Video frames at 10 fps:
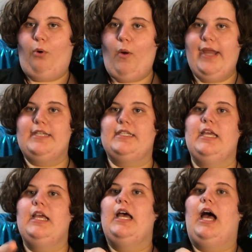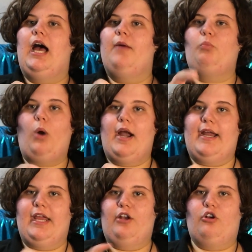point where
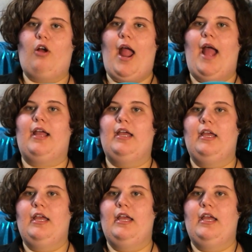it can crack.